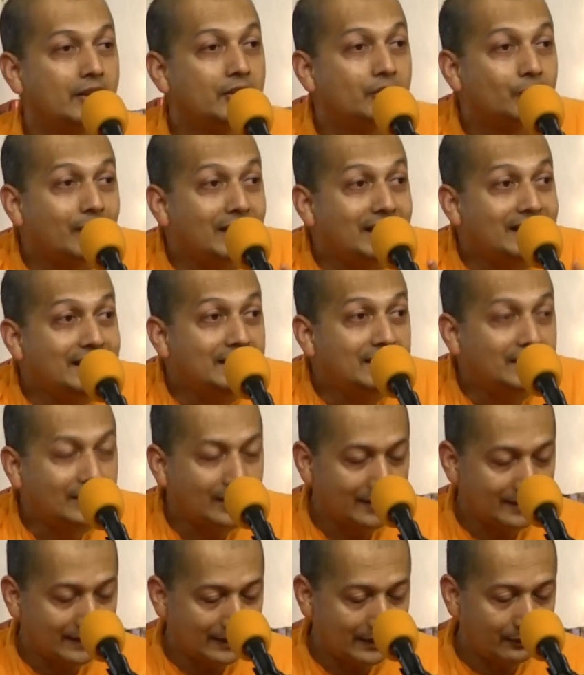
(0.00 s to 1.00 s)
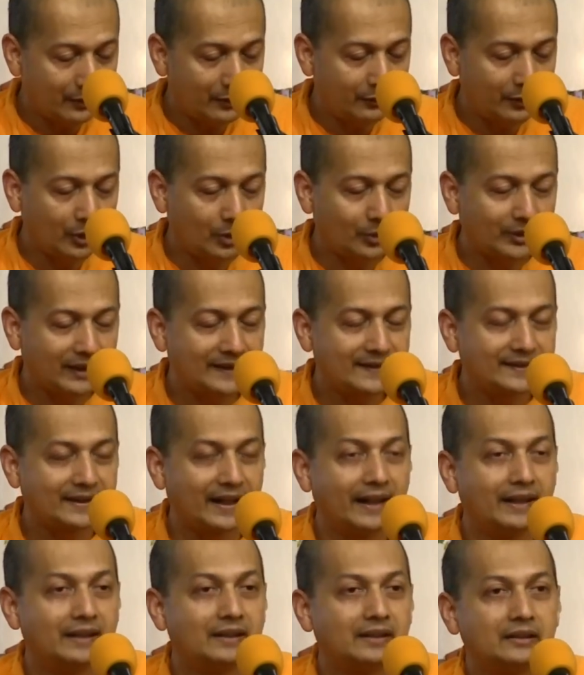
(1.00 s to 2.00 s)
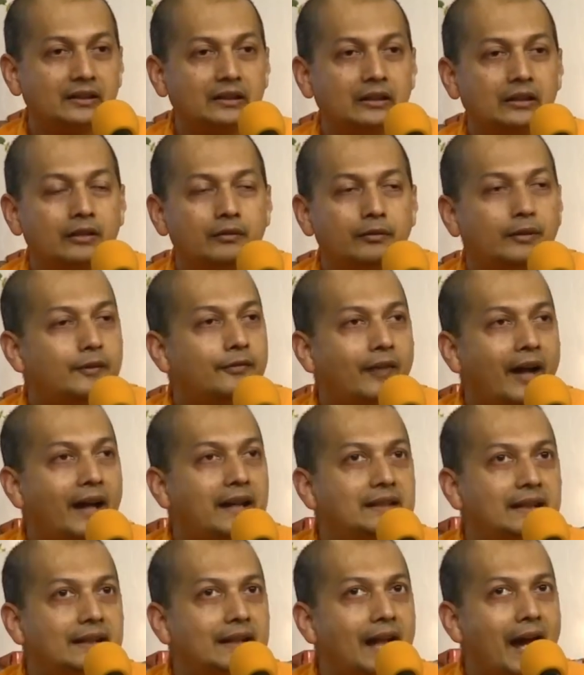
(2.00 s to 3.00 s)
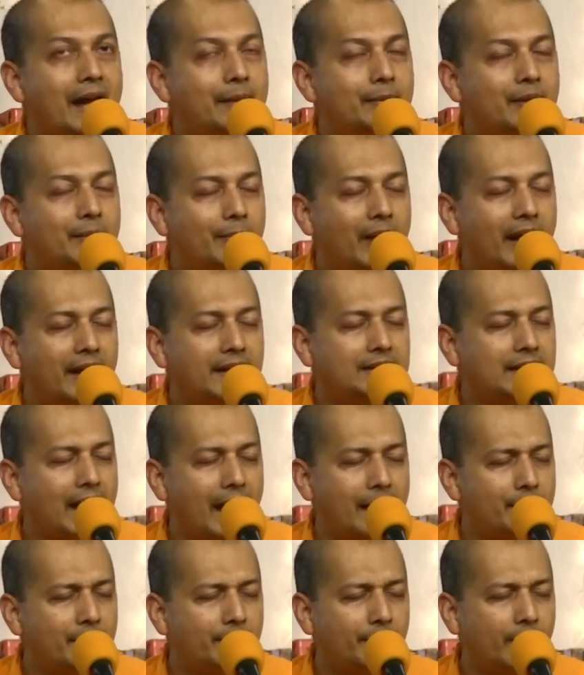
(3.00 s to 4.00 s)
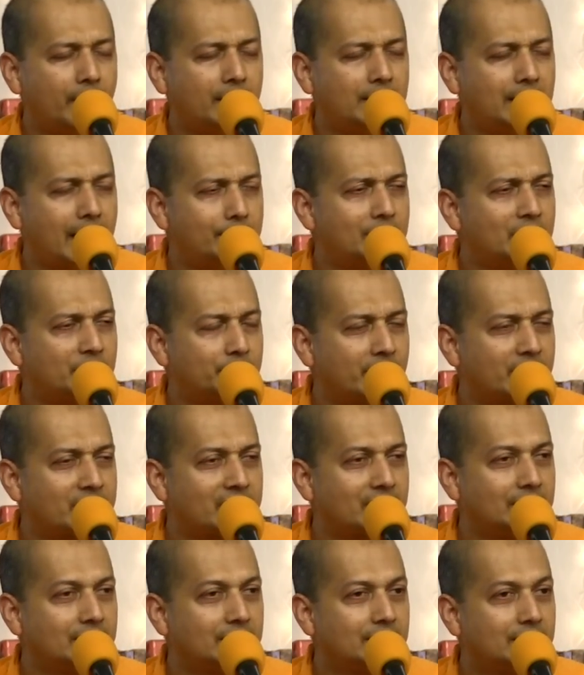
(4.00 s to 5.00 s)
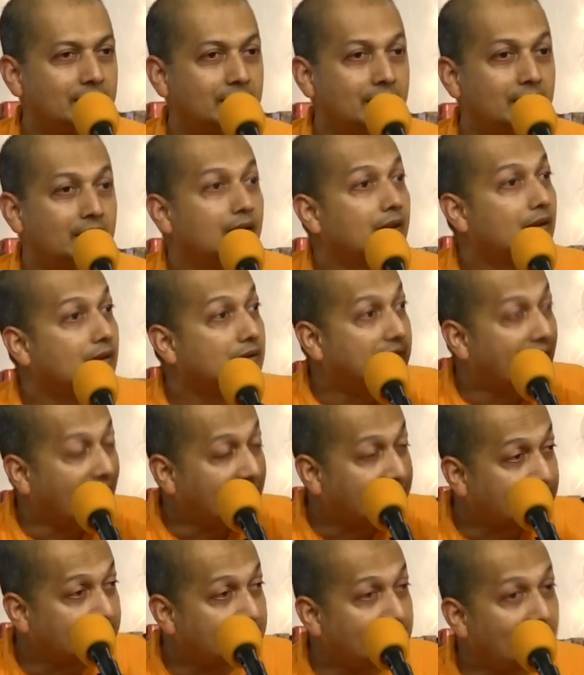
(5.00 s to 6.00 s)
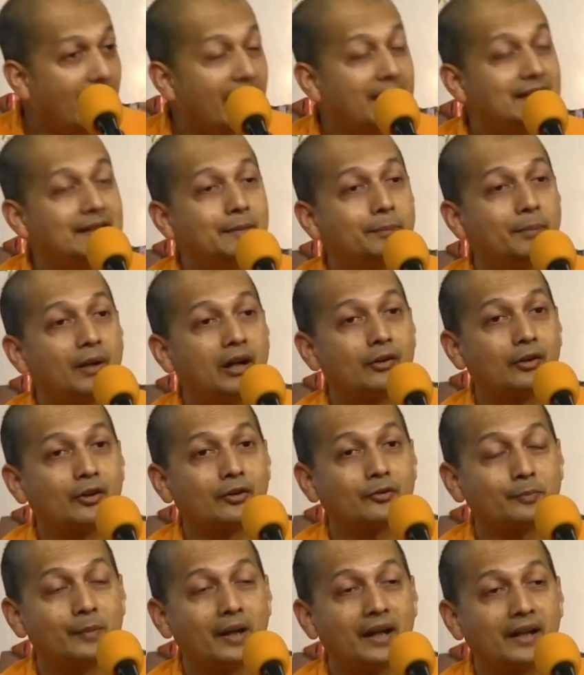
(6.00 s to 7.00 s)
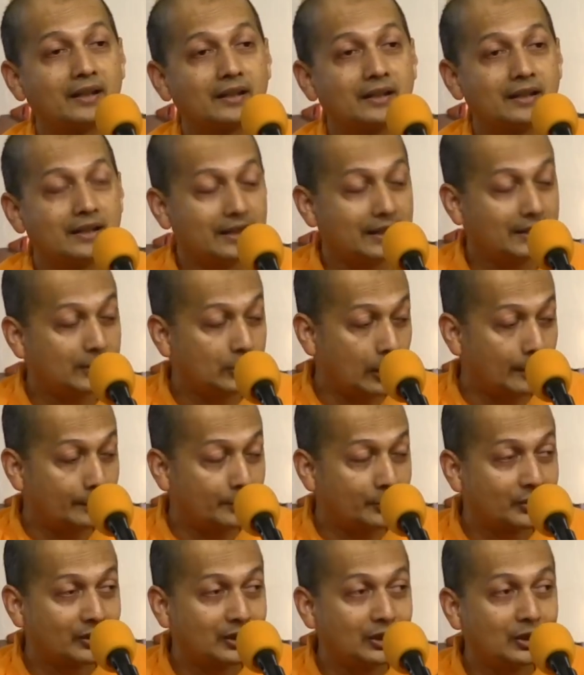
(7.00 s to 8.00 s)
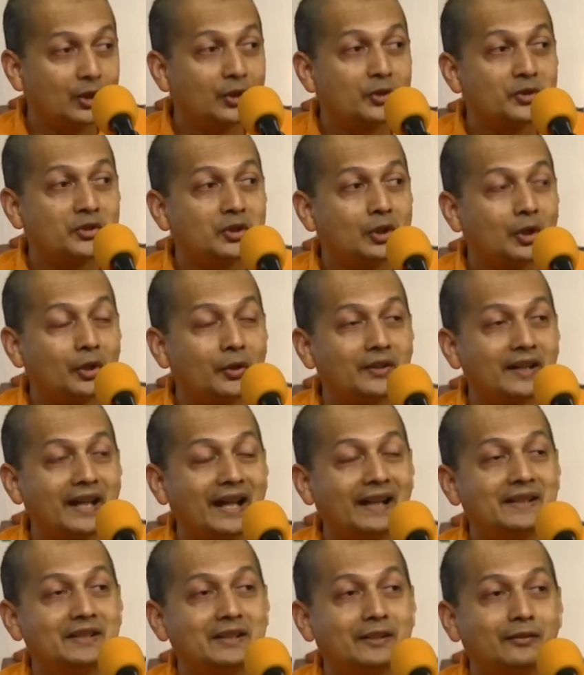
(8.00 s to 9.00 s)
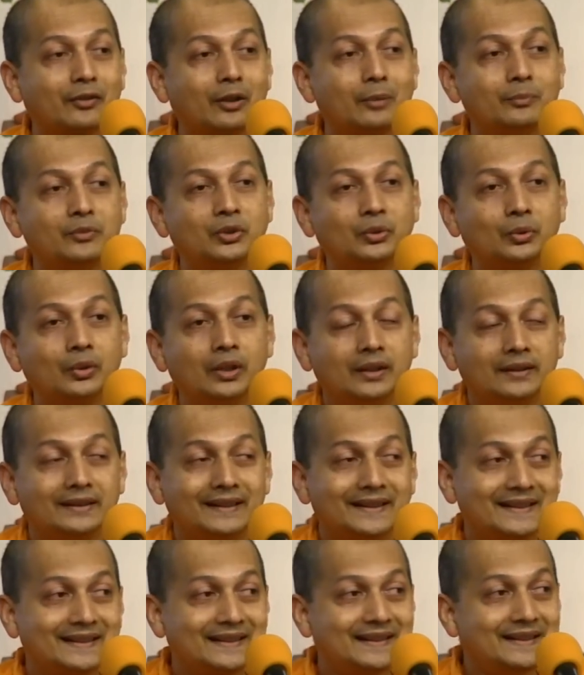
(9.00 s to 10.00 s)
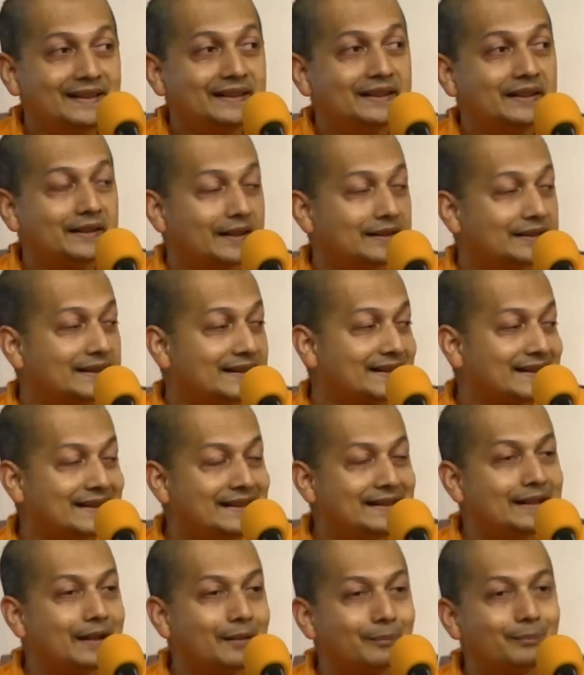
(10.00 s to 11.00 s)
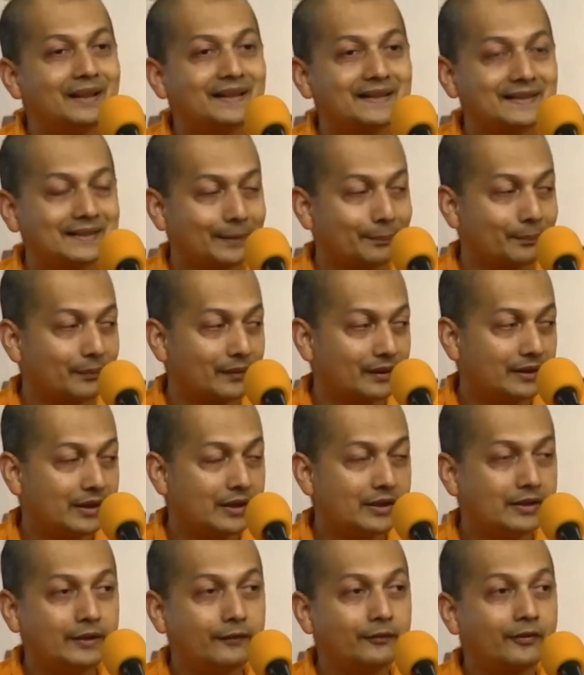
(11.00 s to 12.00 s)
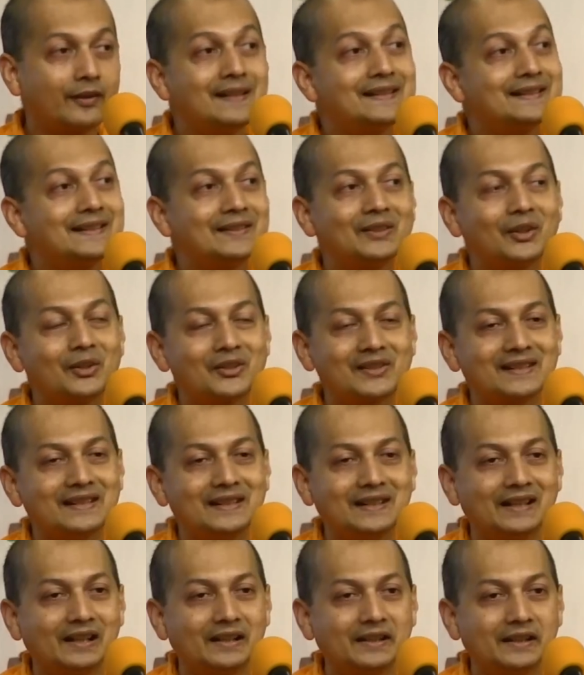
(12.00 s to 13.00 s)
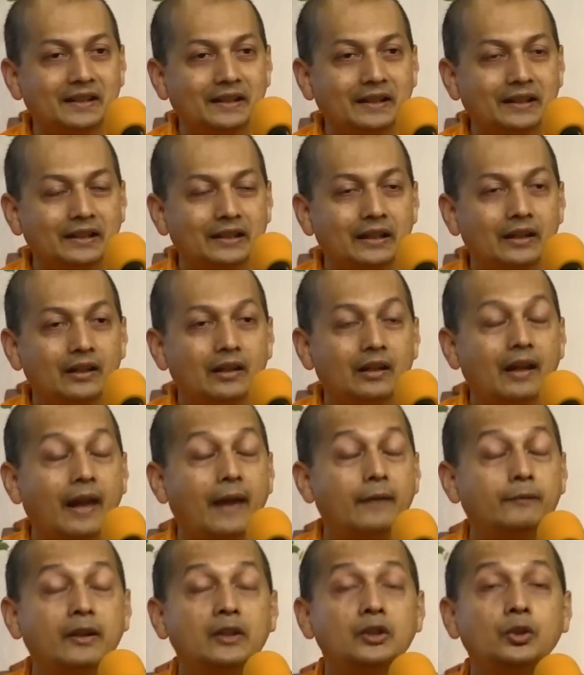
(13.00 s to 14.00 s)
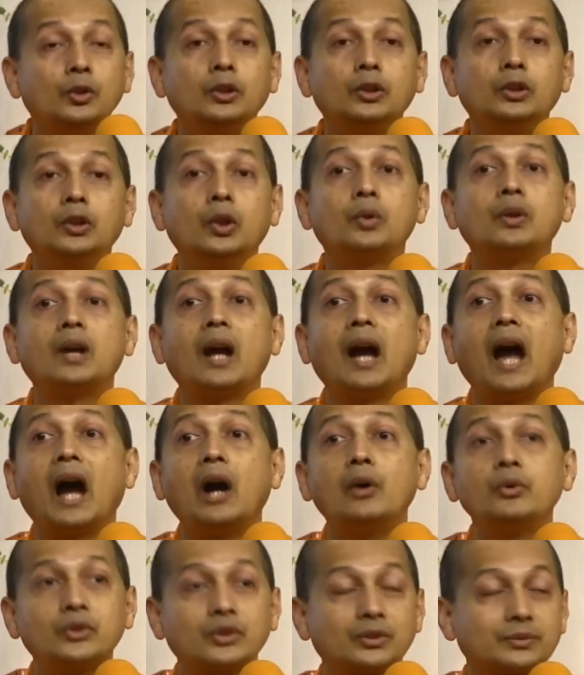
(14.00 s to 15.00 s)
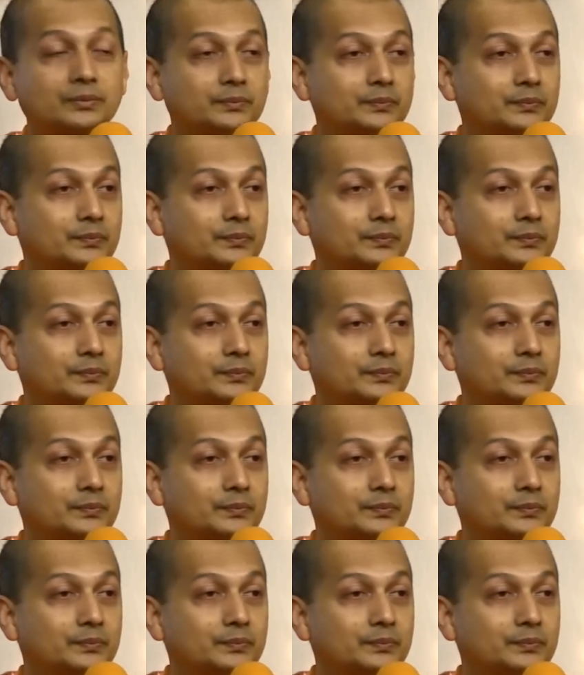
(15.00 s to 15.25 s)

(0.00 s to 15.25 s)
So internally, when we look inside, we find that I am a mind, I am a body, I am this person. That's the hiding power of Maya. It obscures your reality from you. The seer and the seen are mixed up. The difference is not seen clearly. And when you look out,